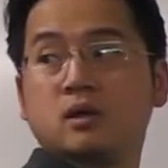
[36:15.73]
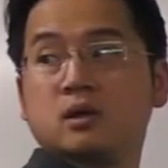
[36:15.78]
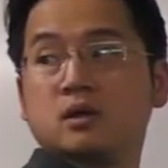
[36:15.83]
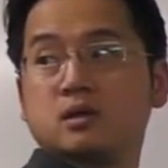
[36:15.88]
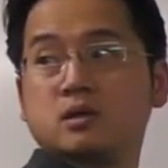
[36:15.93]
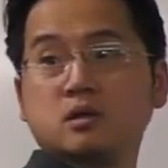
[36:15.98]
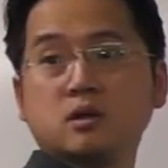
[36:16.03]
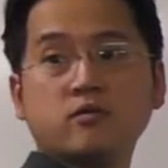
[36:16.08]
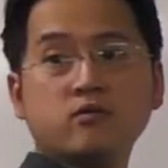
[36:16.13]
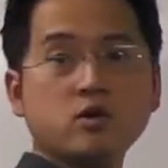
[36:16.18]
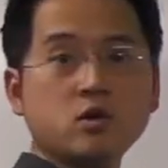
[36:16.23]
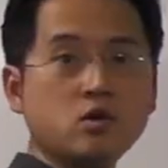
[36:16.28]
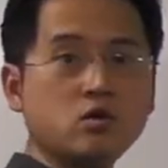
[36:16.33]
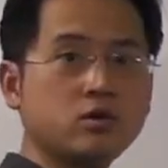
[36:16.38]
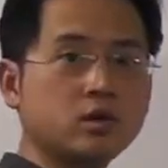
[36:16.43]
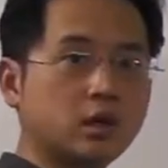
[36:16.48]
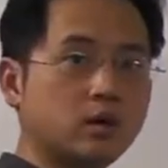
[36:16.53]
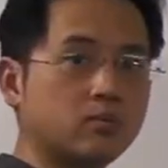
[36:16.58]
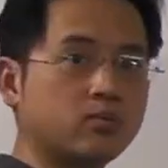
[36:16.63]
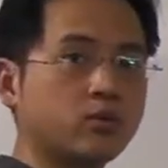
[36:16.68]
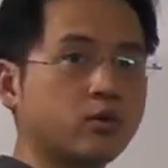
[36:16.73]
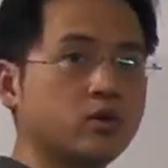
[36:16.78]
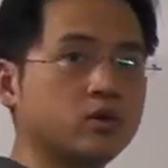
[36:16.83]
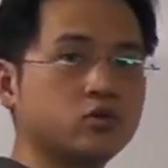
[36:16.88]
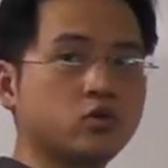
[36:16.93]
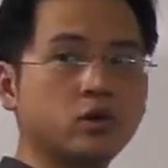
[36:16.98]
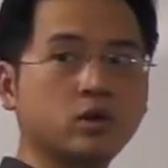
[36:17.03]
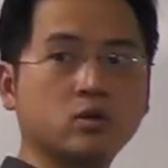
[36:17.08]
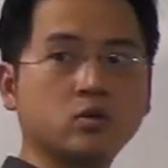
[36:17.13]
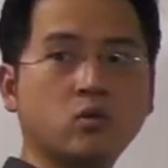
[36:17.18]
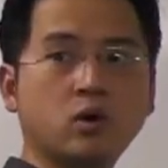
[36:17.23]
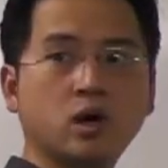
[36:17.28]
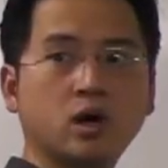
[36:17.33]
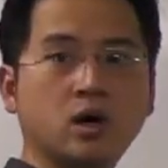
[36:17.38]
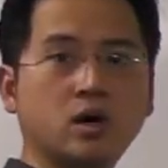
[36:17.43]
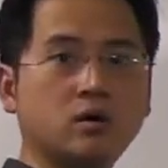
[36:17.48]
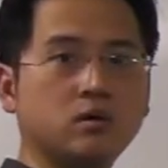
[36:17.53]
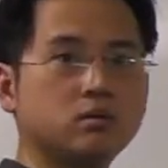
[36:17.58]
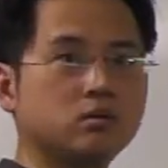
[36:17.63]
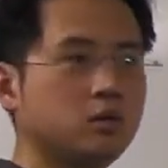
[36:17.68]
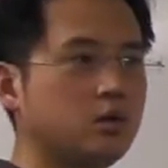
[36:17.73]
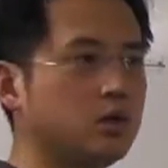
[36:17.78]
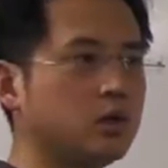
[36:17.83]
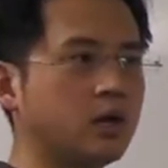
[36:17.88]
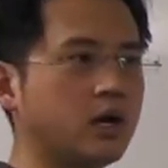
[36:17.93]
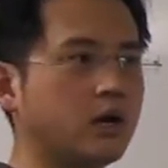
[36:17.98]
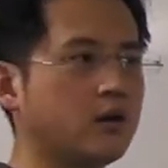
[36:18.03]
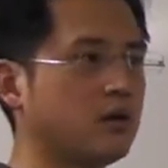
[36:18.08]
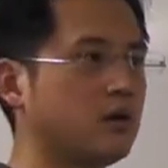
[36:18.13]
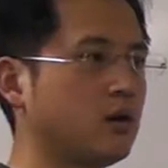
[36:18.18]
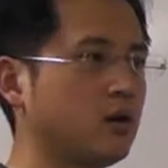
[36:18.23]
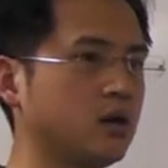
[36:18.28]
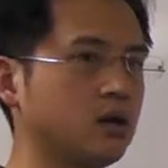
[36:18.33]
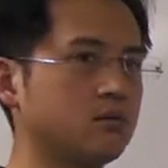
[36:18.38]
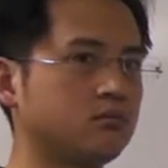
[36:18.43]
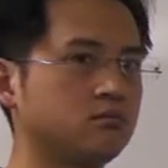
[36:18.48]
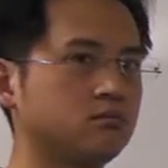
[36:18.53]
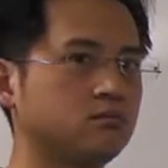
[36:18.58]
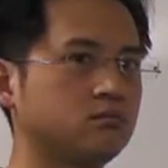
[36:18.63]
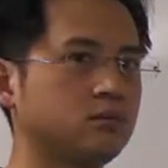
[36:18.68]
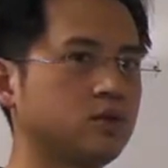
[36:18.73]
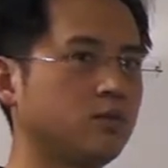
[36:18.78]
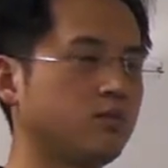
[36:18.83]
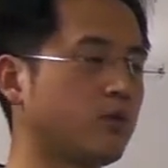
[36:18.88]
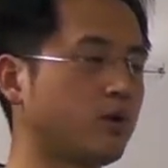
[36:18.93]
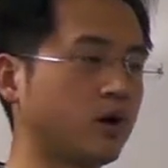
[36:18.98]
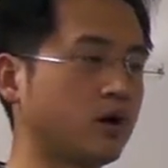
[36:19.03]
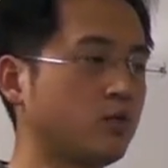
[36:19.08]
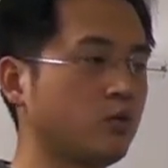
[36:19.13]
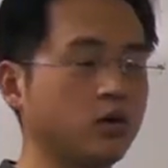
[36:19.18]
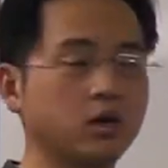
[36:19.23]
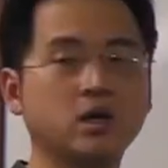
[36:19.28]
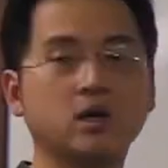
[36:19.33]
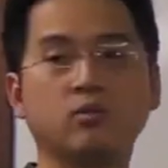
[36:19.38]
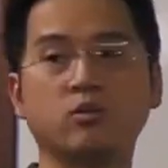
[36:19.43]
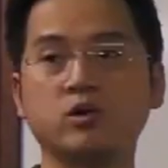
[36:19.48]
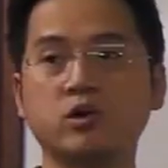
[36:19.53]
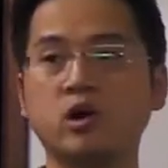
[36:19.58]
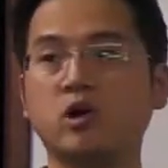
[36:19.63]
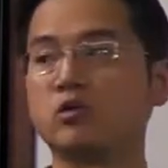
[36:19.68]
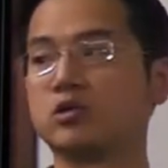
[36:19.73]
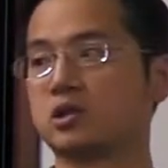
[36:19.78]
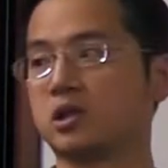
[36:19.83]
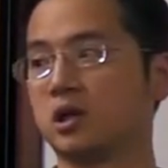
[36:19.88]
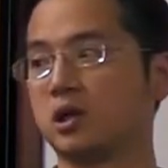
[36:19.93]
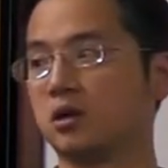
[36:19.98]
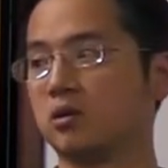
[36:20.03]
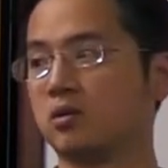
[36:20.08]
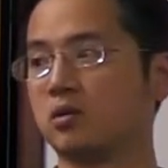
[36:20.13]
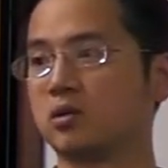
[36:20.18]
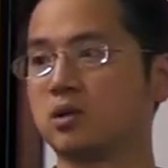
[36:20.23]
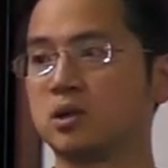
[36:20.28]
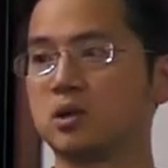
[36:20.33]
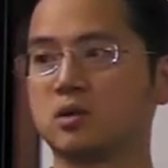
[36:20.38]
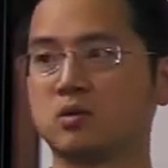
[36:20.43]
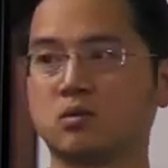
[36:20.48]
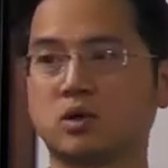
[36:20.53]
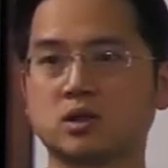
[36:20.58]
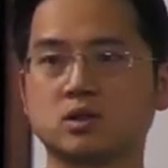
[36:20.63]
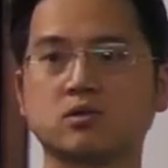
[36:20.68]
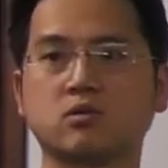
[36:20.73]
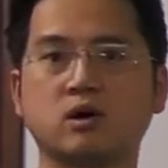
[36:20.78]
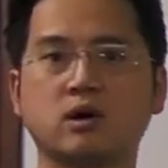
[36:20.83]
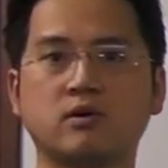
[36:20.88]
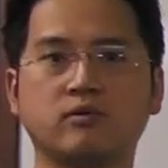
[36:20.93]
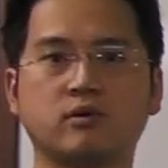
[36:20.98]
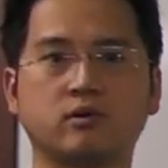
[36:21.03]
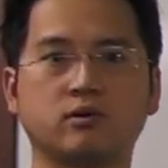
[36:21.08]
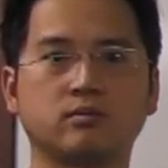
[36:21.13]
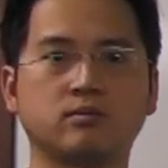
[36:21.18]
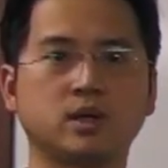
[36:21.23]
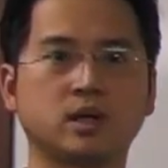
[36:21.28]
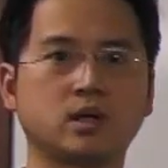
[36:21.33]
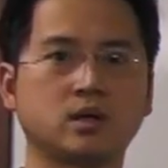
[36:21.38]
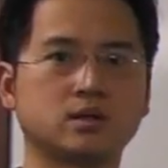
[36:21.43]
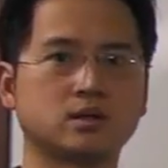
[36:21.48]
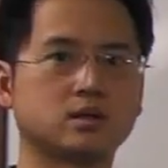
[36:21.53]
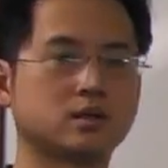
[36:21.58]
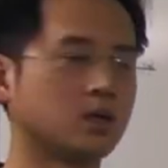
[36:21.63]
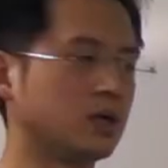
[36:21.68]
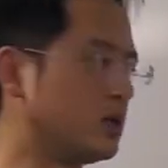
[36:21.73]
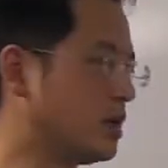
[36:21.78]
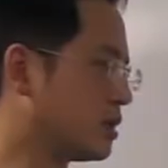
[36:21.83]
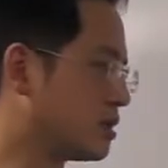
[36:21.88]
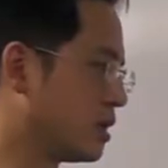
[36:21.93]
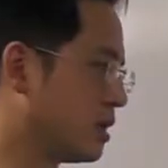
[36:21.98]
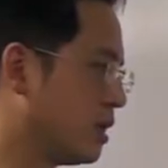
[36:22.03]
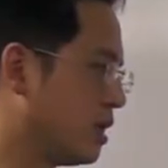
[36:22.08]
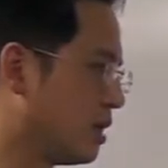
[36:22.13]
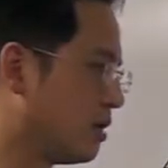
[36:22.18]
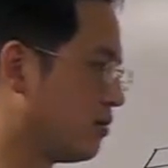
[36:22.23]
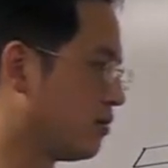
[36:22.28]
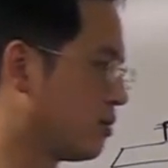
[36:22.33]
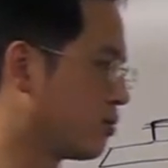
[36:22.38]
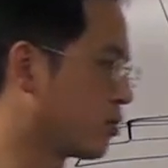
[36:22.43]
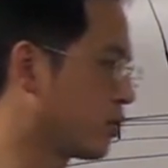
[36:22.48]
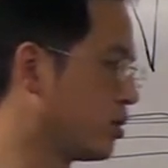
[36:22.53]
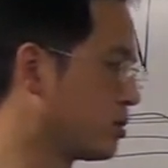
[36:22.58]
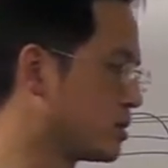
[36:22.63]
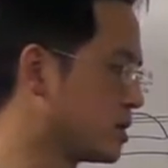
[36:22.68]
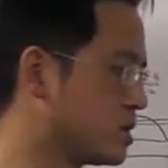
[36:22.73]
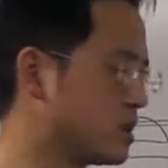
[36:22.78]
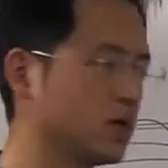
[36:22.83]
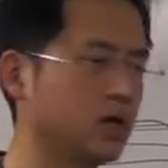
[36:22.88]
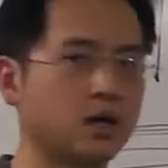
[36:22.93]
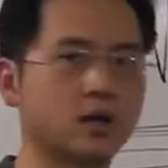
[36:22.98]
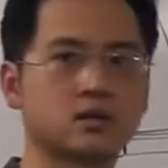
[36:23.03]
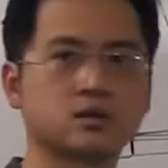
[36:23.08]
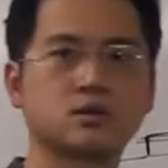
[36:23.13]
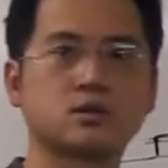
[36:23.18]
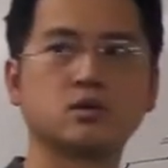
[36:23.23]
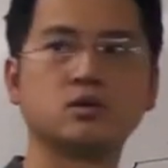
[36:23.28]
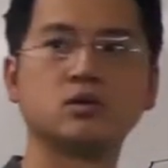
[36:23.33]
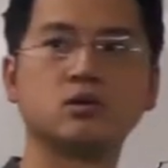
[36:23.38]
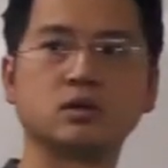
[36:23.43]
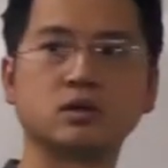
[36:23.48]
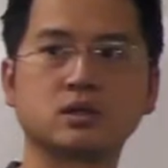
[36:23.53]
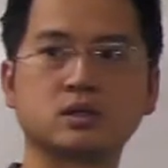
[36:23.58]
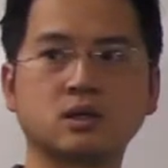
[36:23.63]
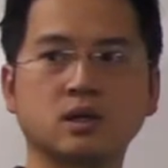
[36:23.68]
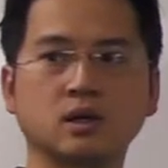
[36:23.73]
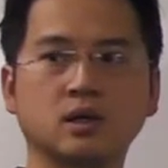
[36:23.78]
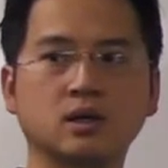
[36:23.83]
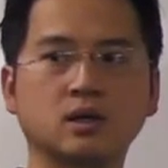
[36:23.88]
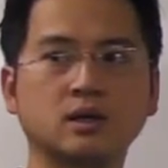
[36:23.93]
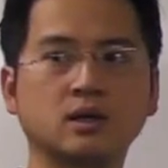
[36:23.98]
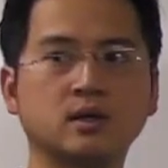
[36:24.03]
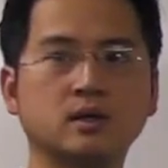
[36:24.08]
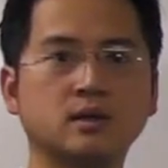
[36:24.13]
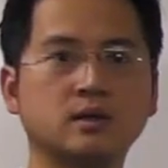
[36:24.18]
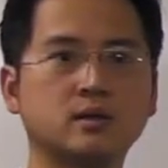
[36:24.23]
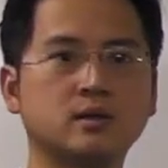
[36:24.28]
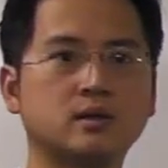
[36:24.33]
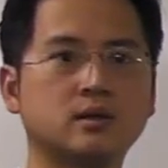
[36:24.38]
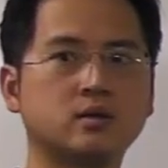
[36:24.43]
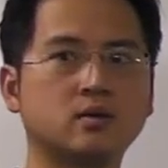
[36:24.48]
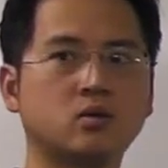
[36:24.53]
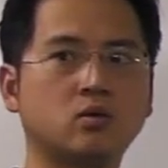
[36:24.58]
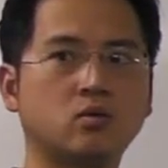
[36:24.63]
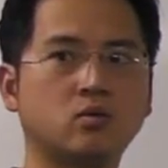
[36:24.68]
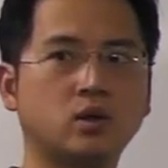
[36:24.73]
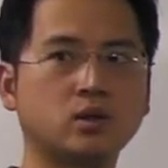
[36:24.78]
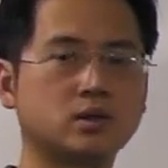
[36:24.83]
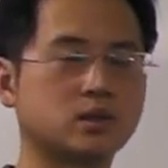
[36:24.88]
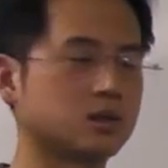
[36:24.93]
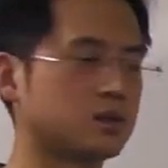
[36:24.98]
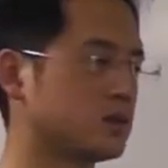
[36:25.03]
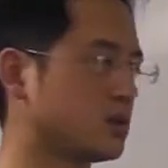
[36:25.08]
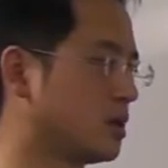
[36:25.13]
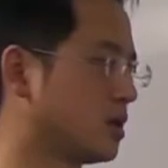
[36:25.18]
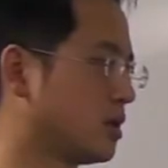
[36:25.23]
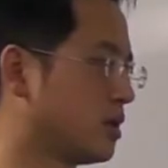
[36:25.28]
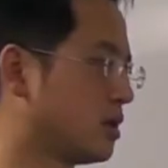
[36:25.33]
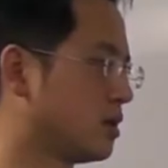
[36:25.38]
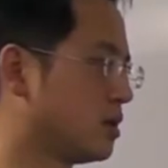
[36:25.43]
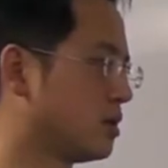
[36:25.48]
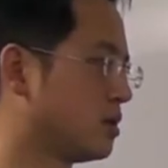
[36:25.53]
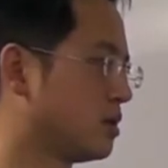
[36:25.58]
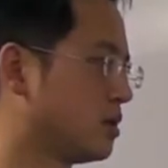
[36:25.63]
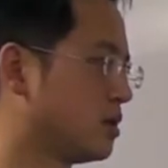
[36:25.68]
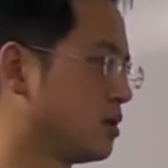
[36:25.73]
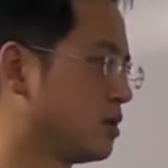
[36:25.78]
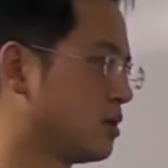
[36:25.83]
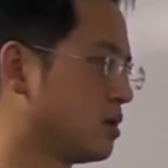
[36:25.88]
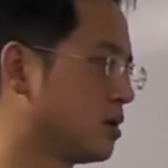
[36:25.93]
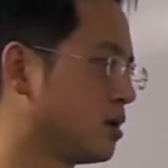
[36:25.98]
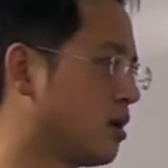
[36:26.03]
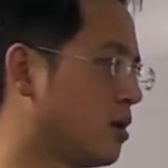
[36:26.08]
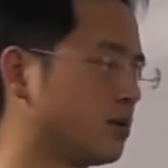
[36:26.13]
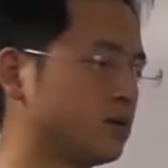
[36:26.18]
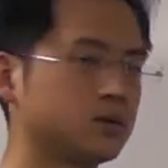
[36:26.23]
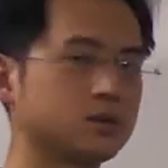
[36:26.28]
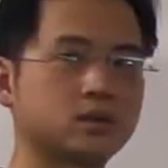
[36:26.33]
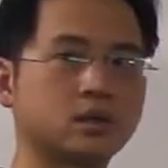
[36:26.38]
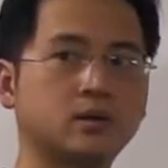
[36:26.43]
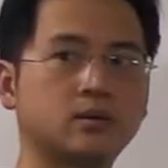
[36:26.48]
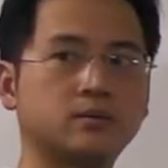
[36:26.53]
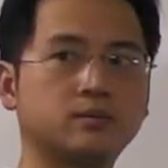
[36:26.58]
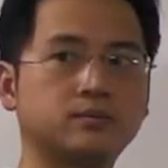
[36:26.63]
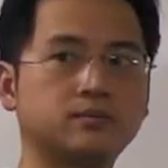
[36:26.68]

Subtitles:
So if you don't pre-treat well, you can either you probably will end up with no signals whatsoever because it doesn't give the probes a chance to do its thing once it's on the cell.